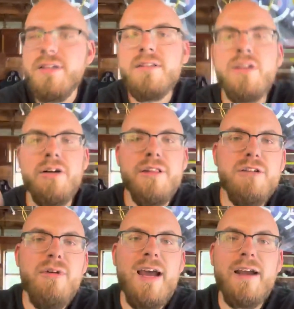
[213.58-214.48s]
turning the
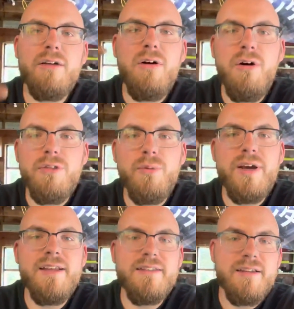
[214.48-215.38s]
rack all the
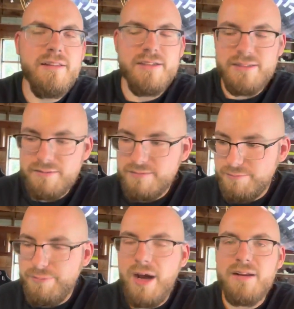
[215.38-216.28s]
way until it
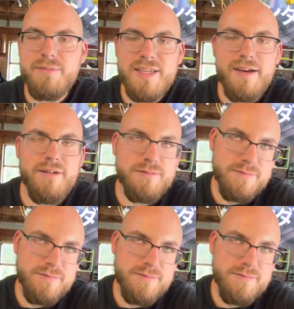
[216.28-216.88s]
bottoms out,